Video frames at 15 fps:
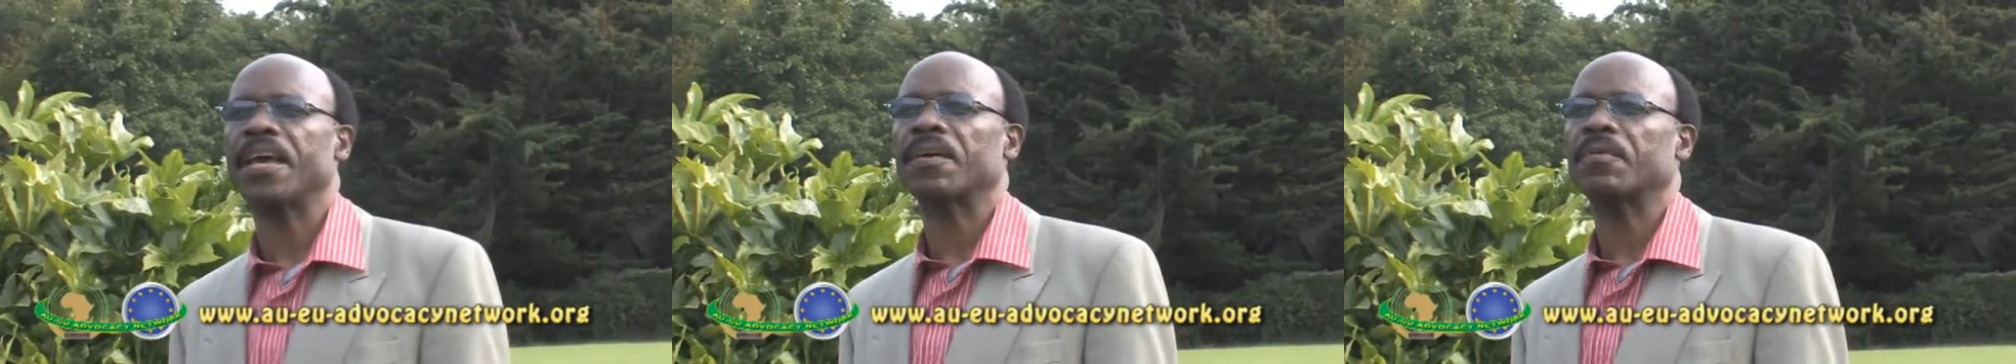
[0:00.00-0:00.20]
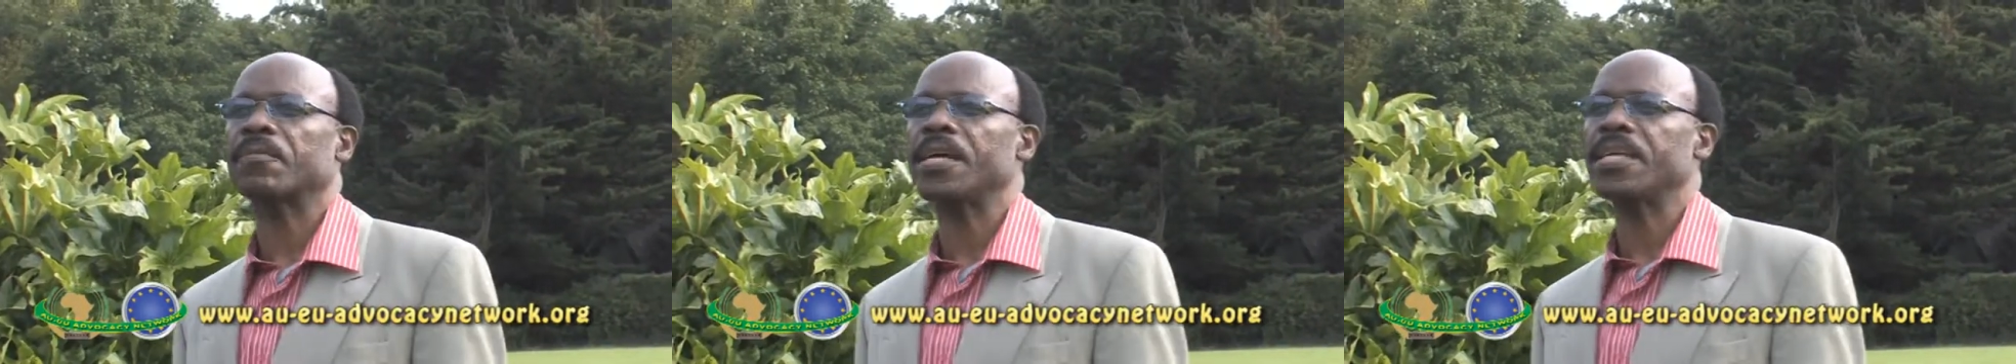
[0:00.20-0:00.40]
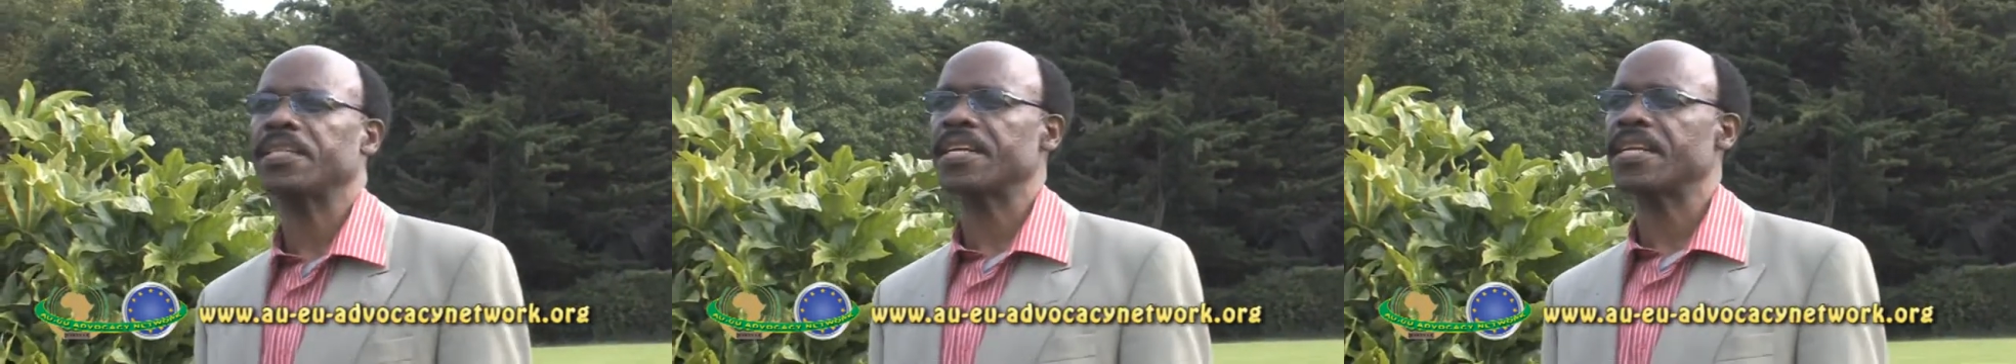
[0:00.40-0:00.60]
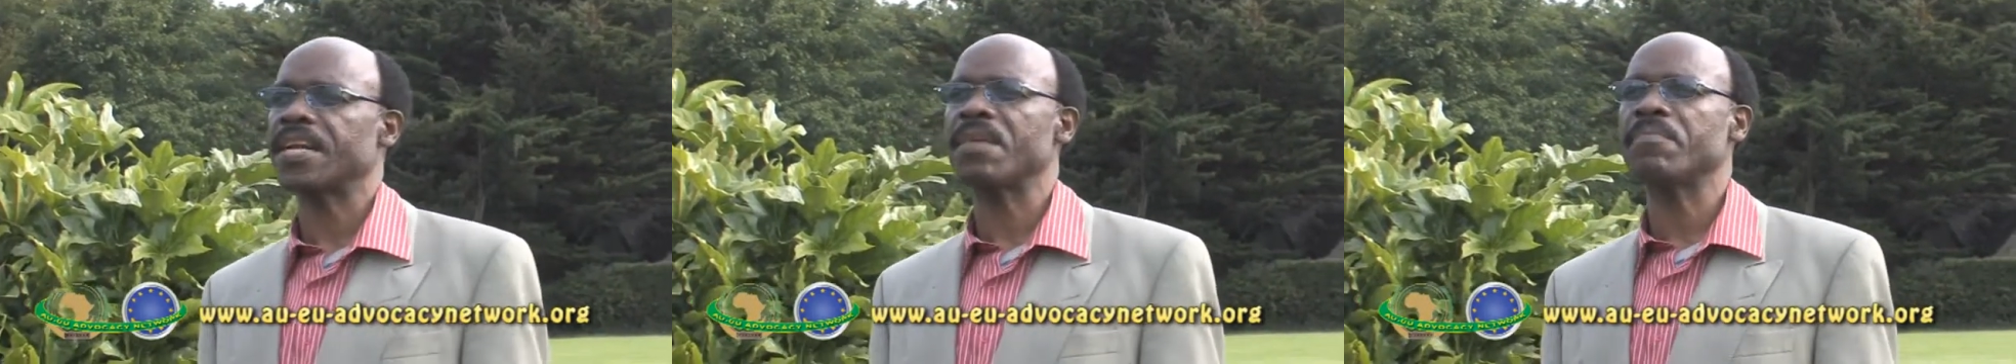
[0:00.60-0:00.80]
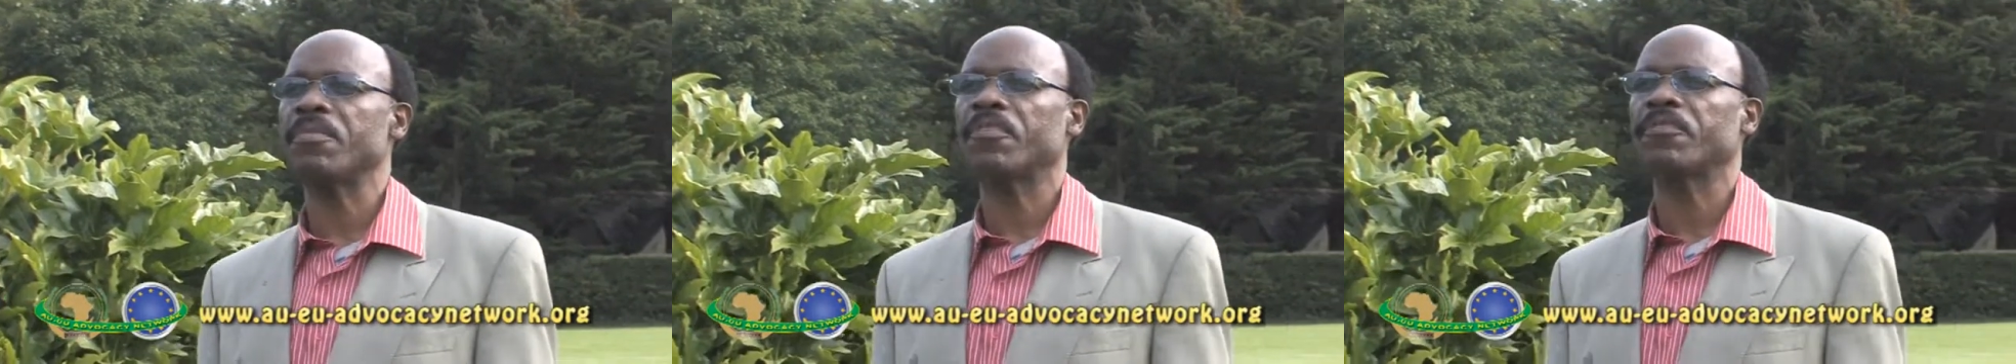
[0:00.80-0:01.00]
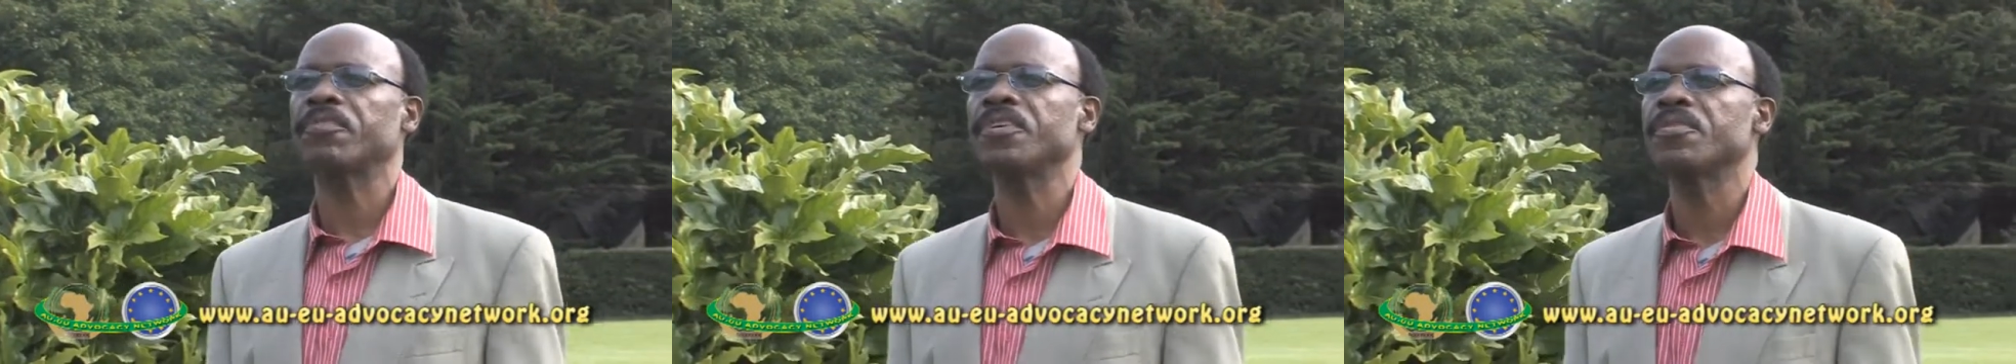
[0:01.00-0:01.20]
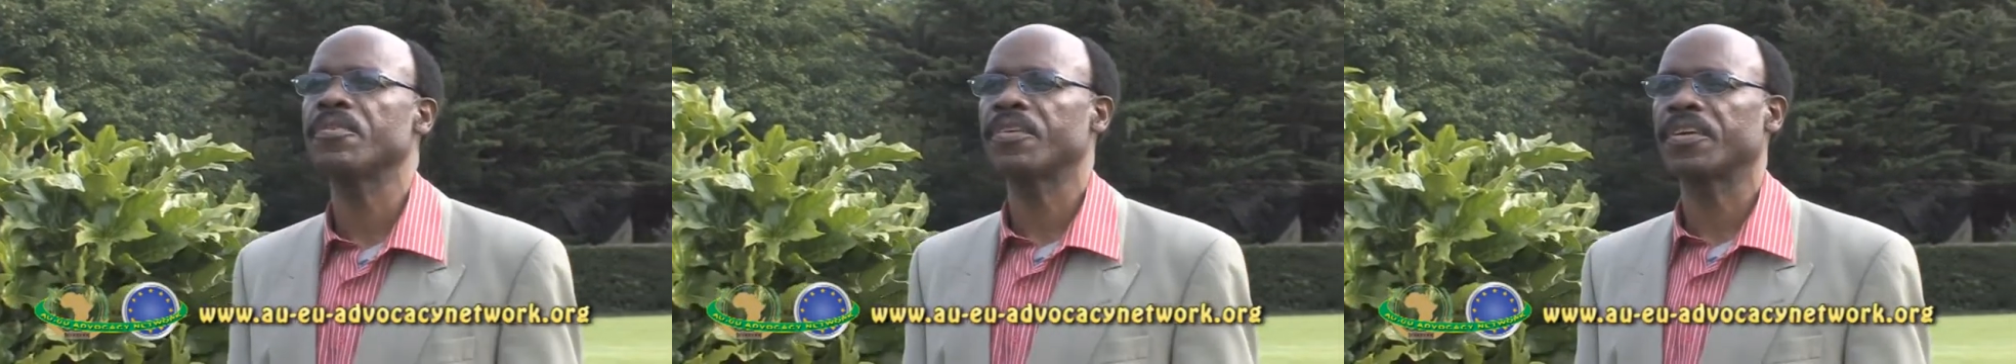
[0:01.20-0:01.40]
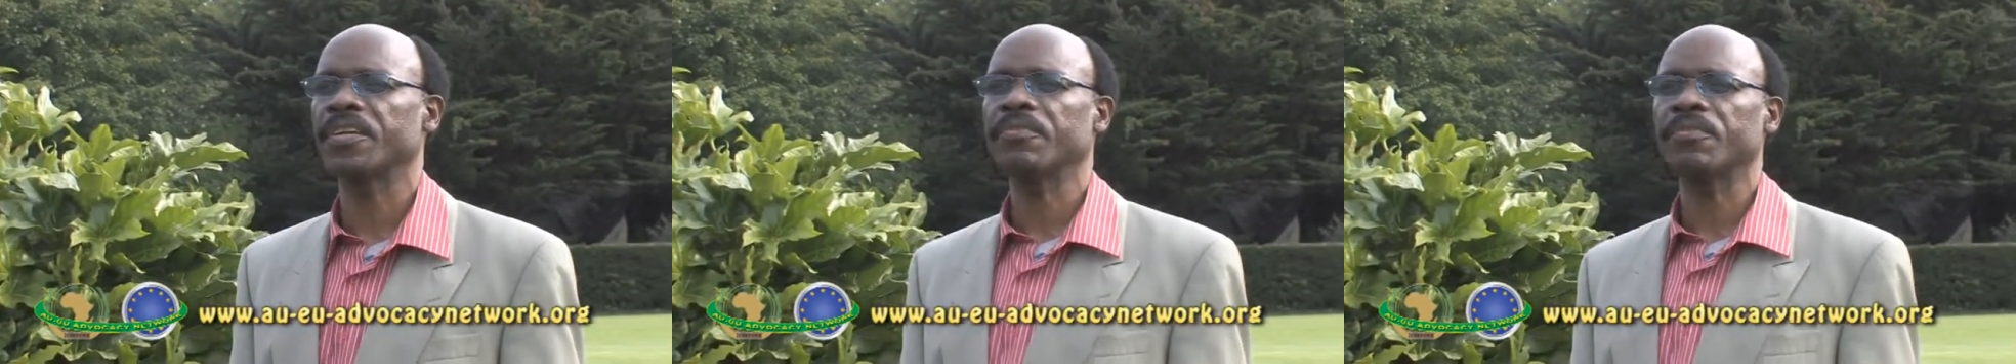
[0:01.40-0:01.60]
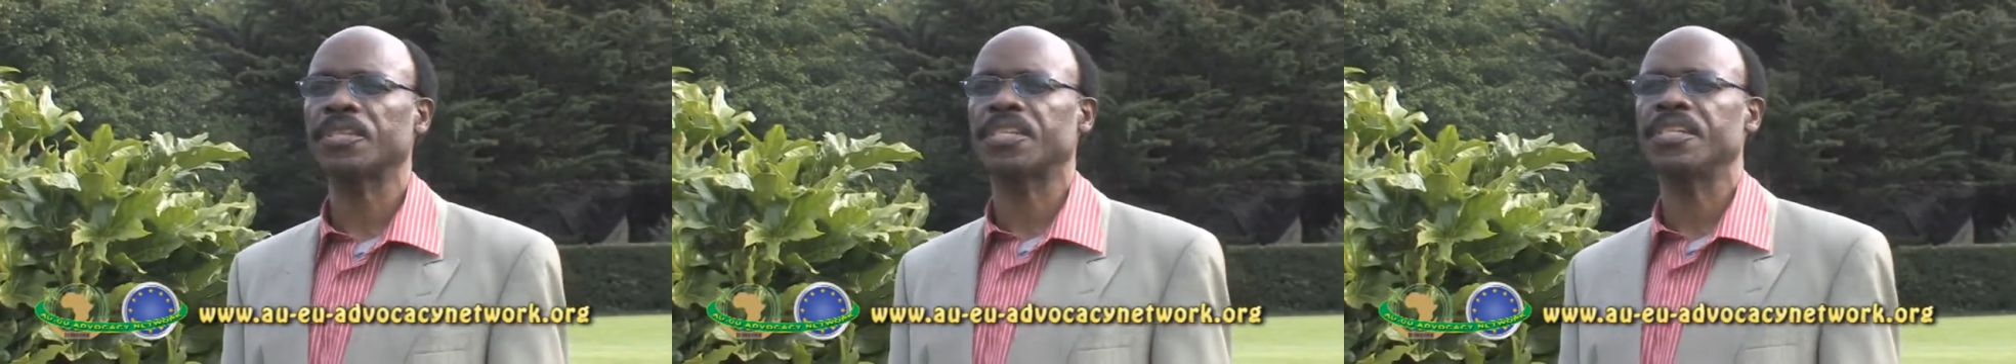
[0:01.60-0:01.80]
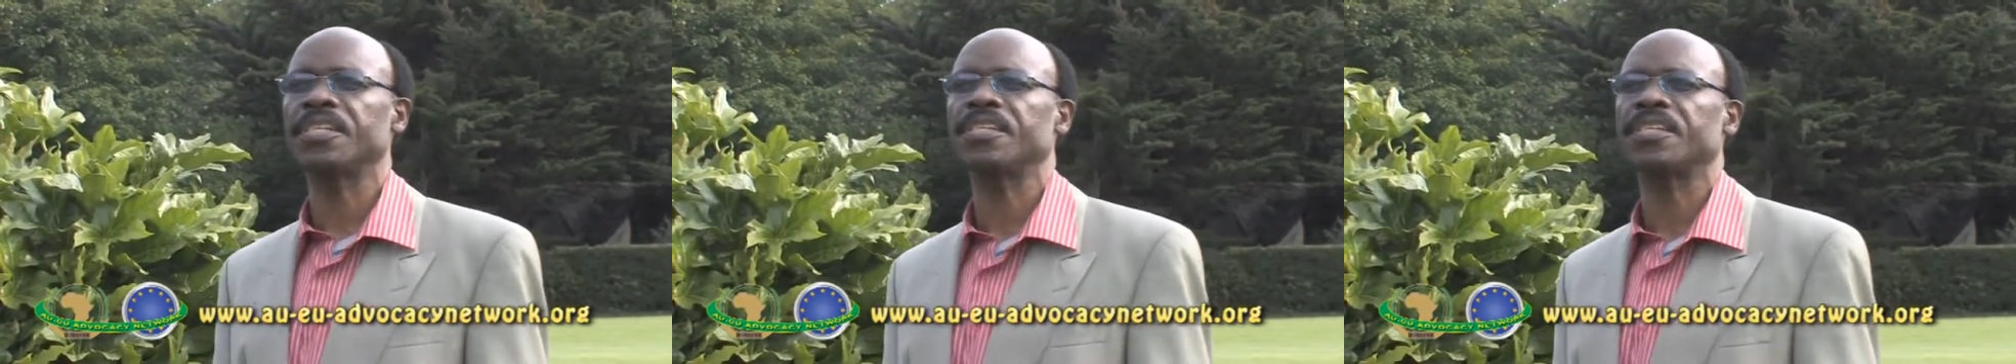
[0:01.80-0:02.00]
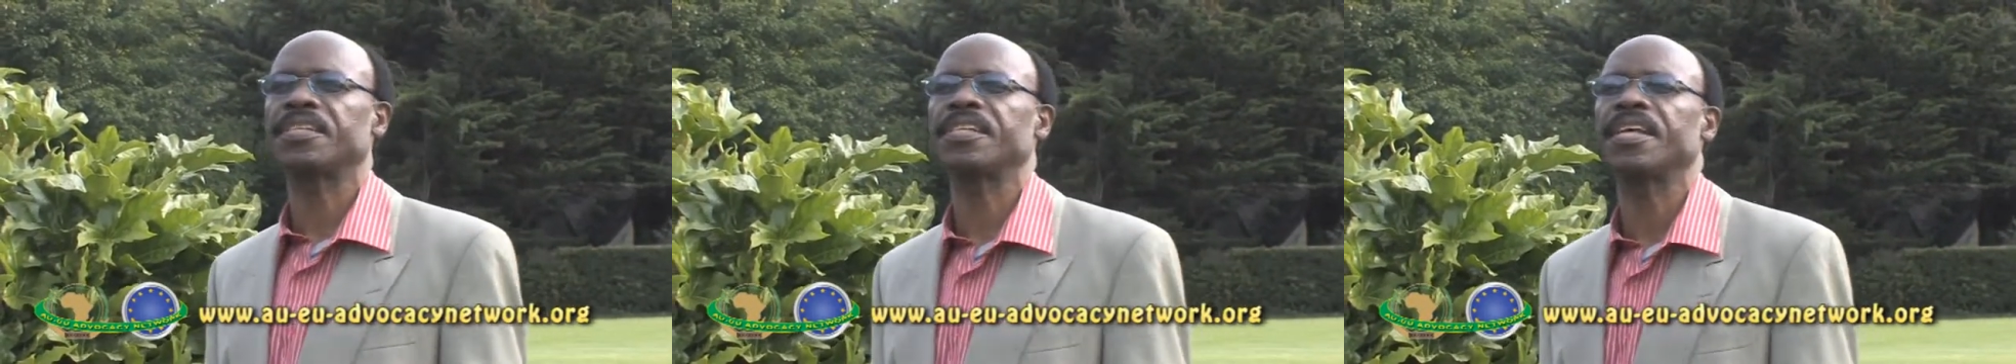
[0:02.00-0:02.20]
quite a number of refugees